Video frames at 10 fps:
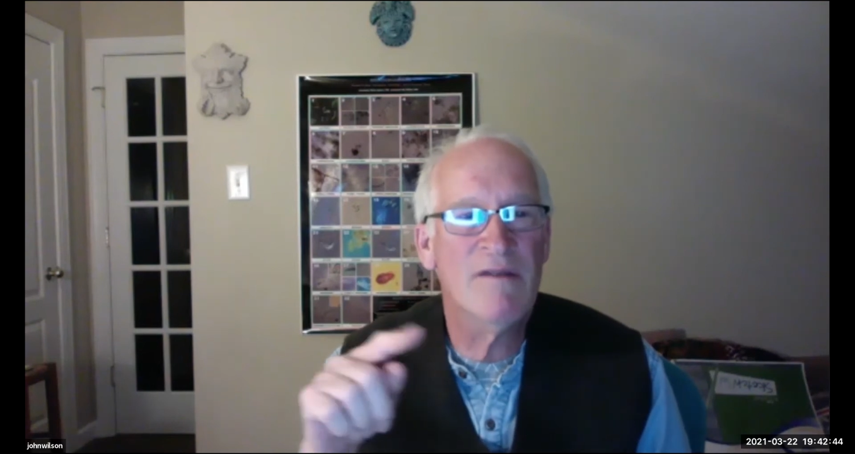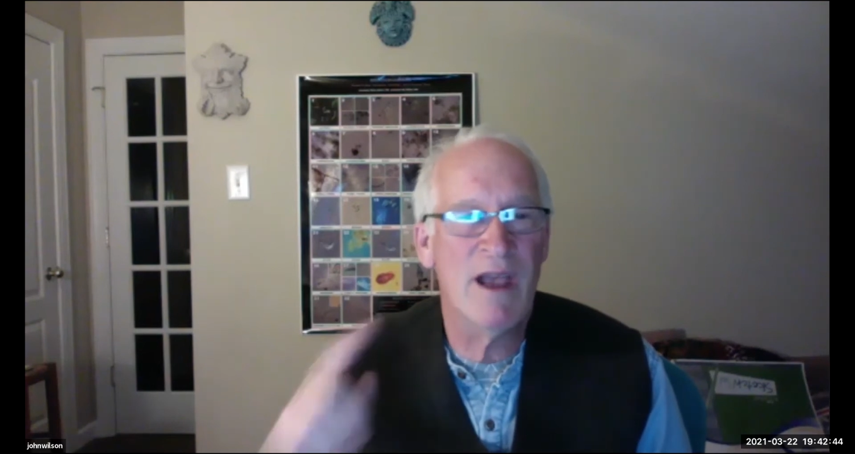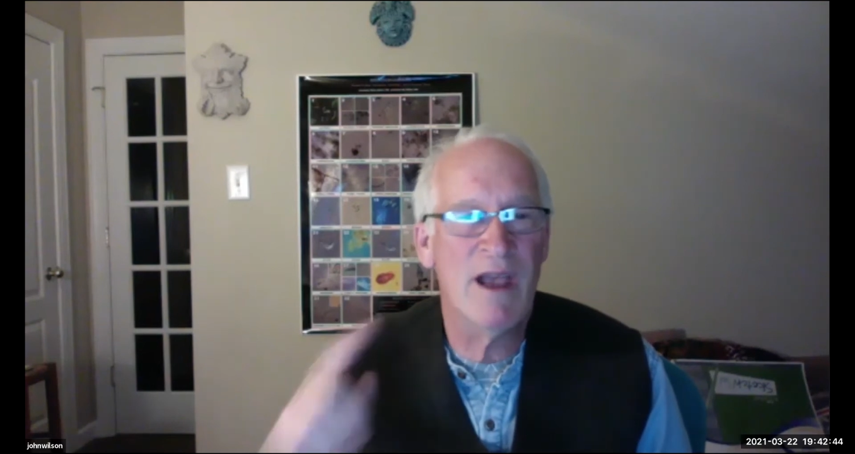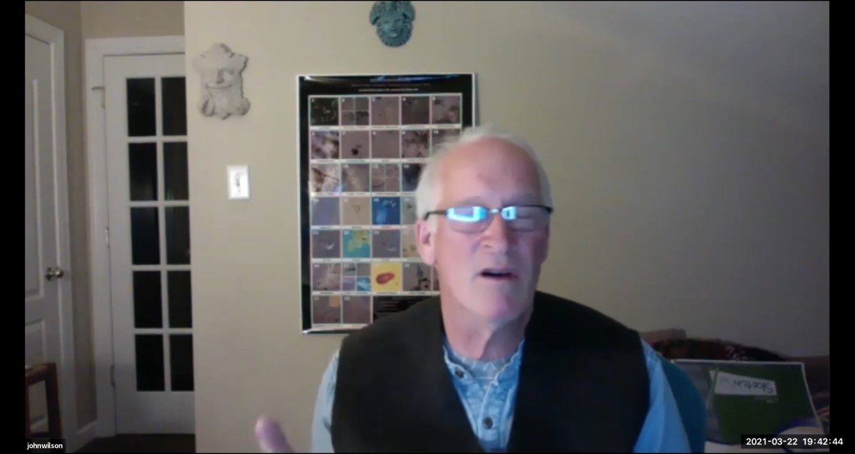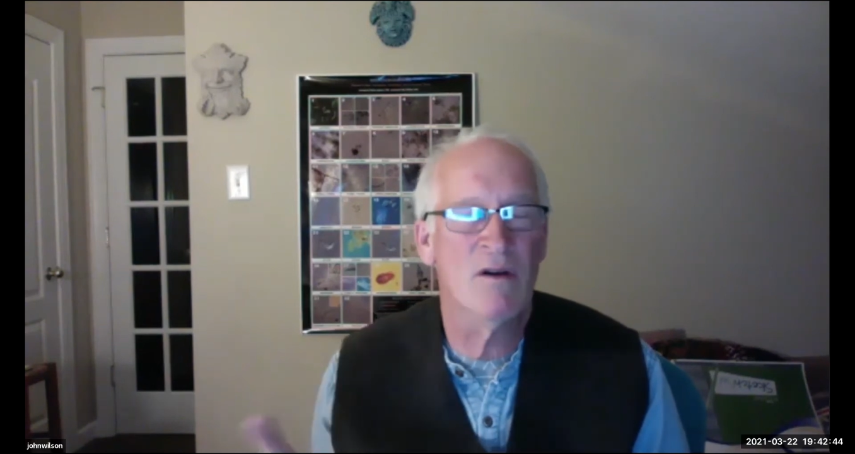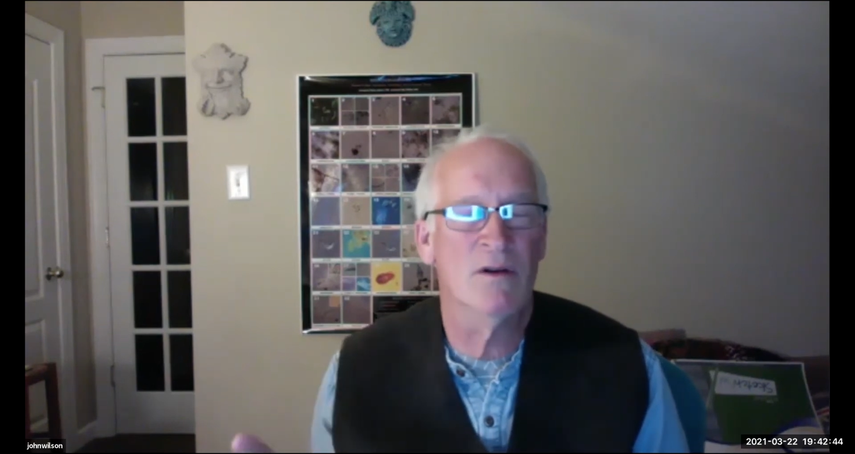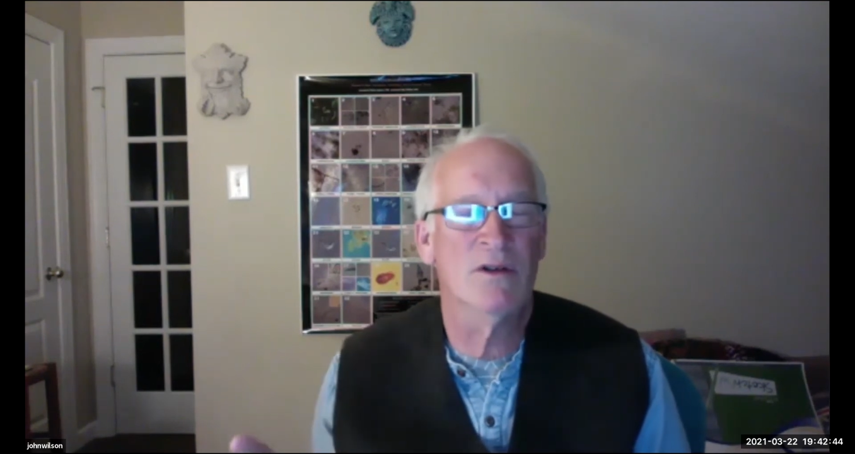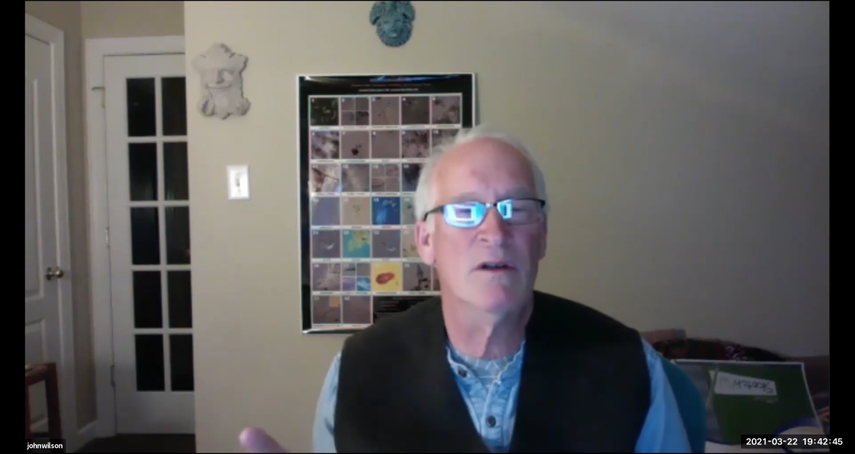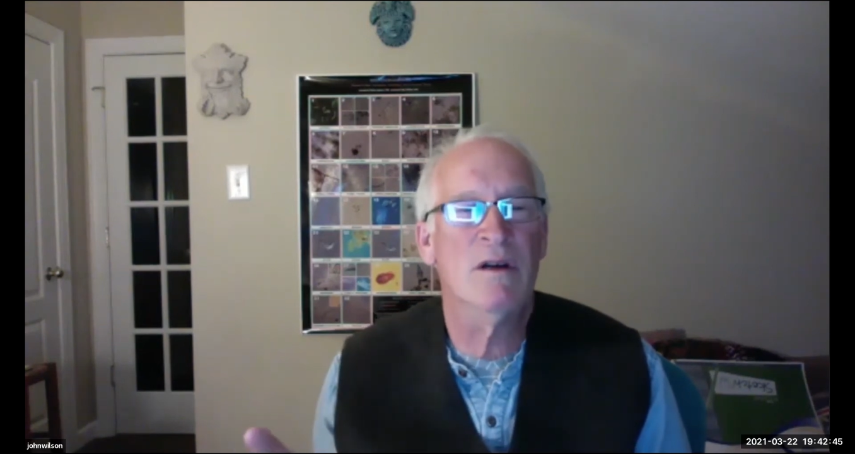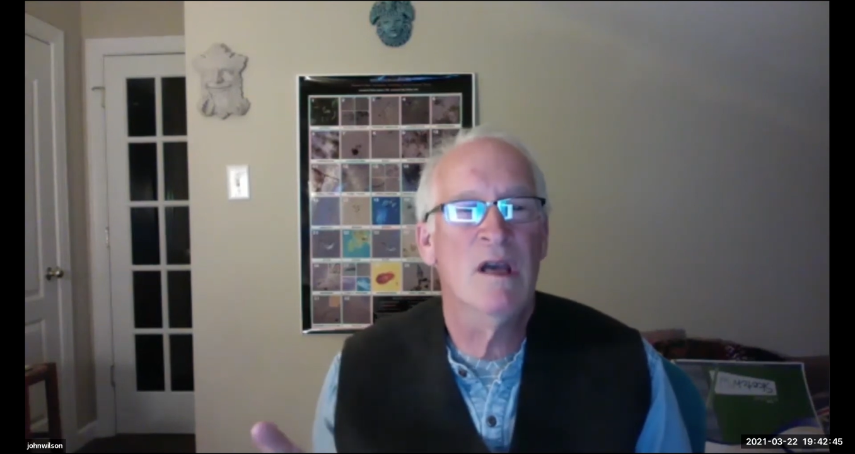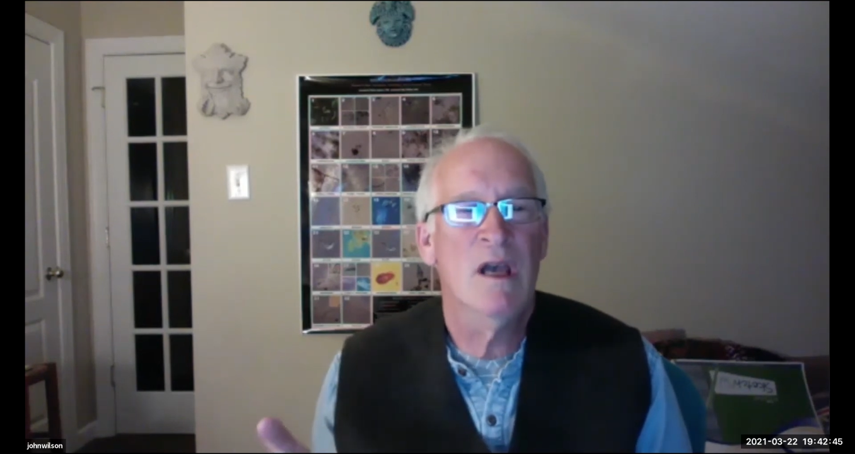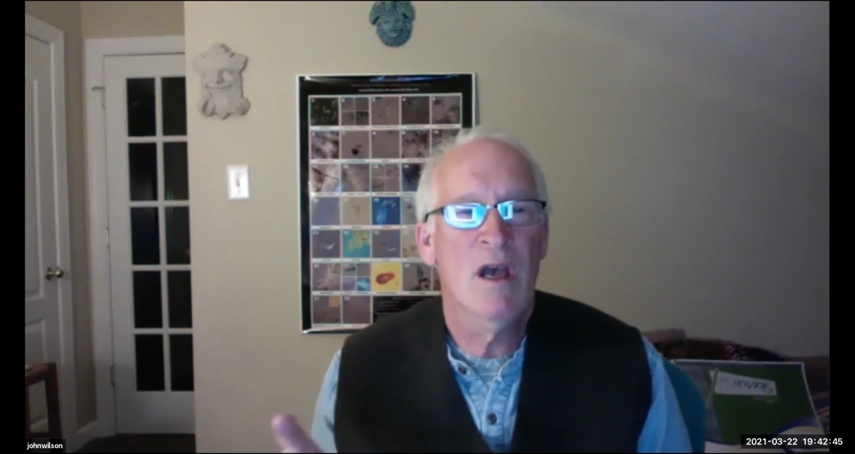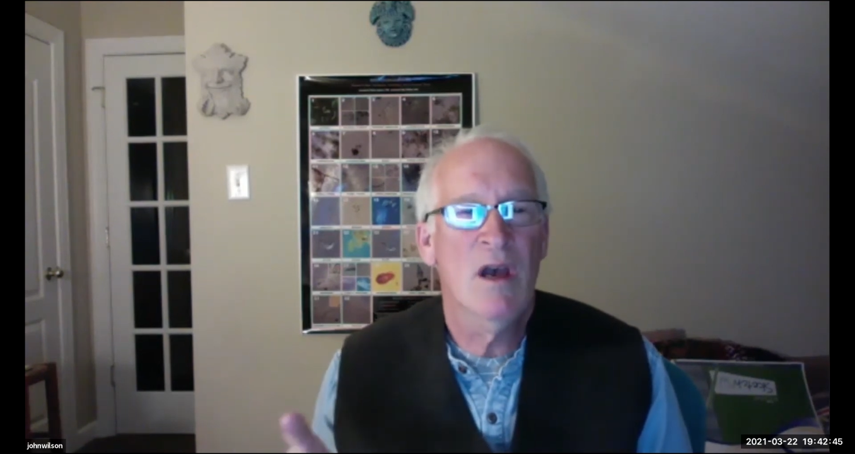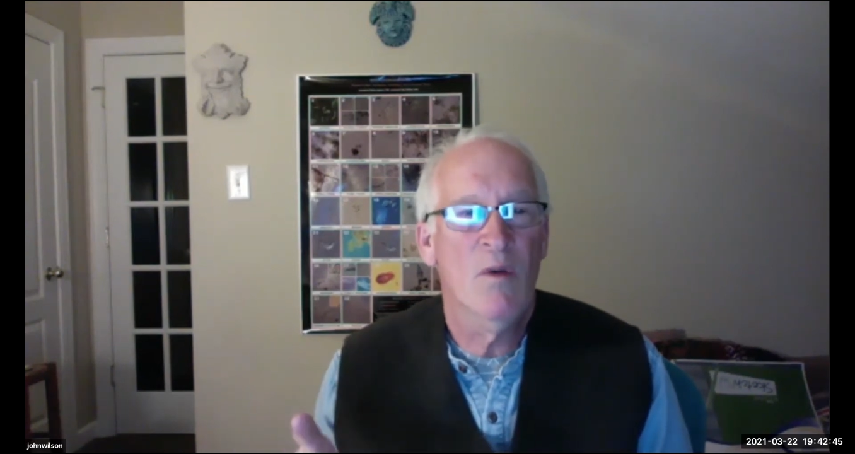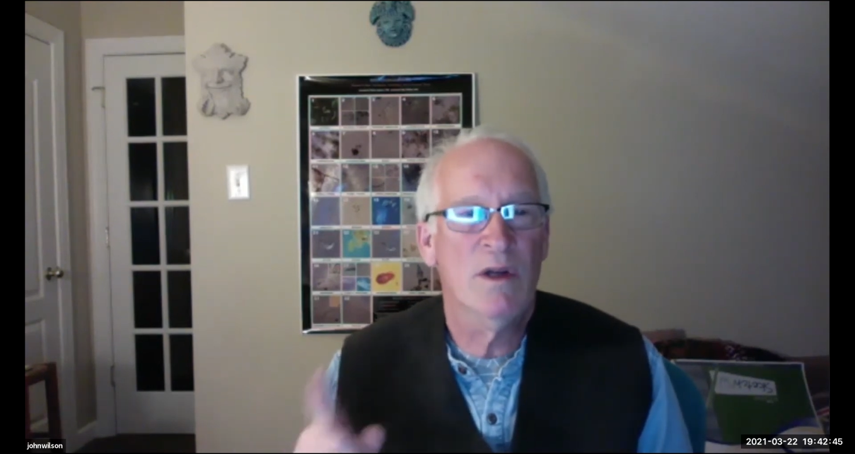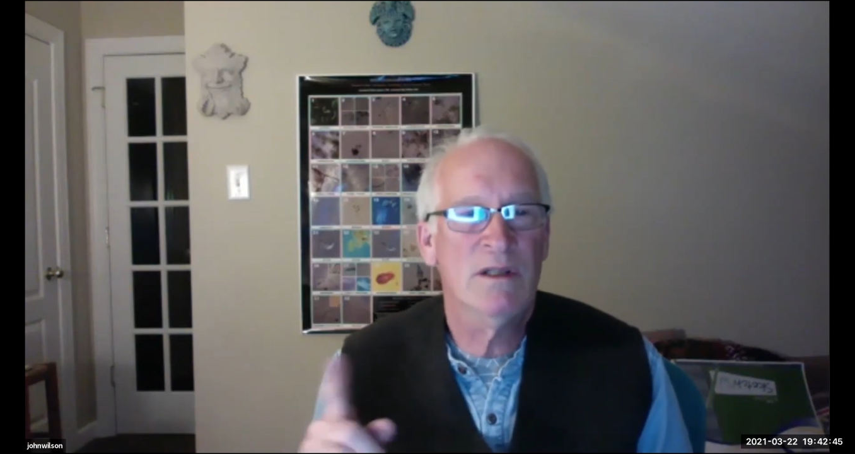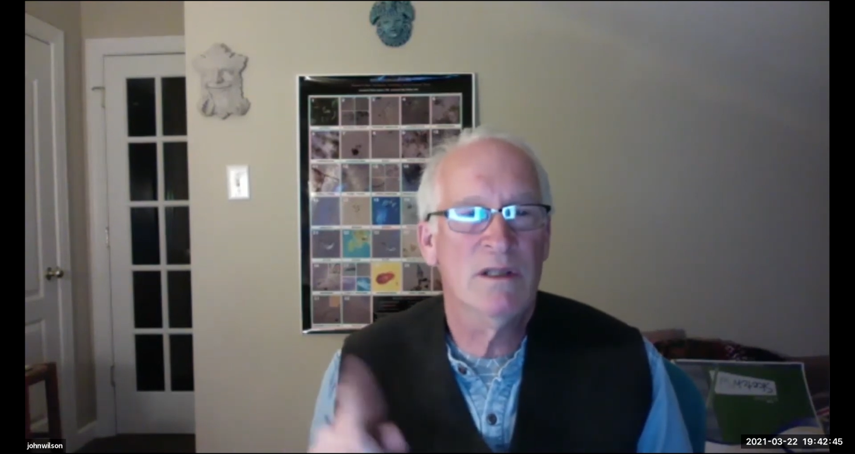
agriculture, which